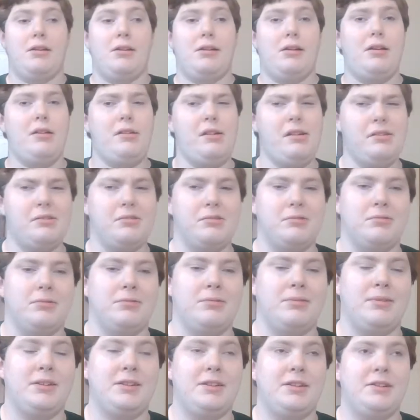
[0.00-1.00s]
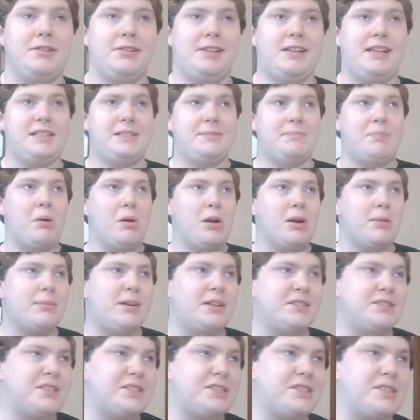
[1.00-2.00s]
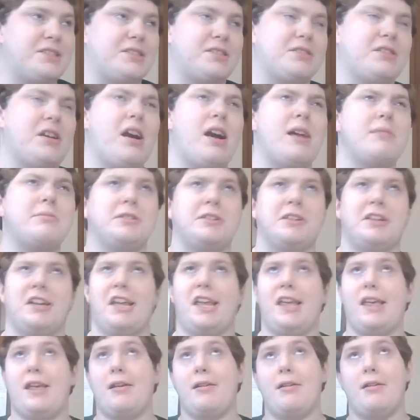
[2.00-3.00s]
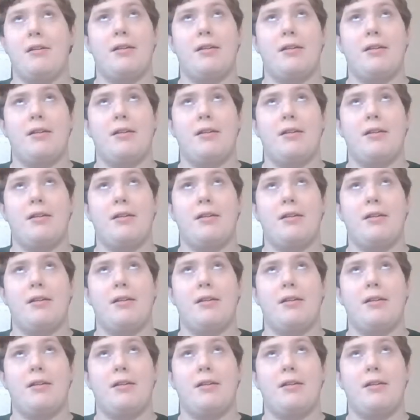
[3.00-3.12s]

oh, your last Pokemon's a Skarmory.